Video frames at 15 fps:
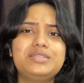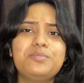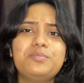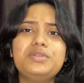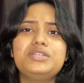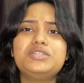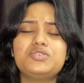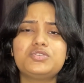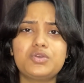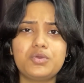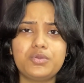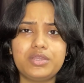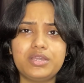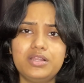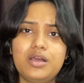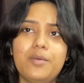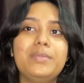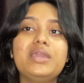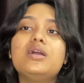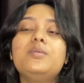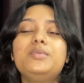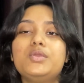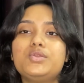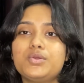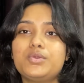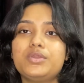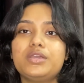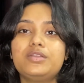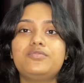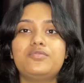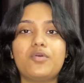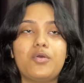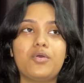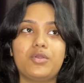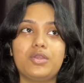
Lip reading: simple tutorial, a makeup tutorial for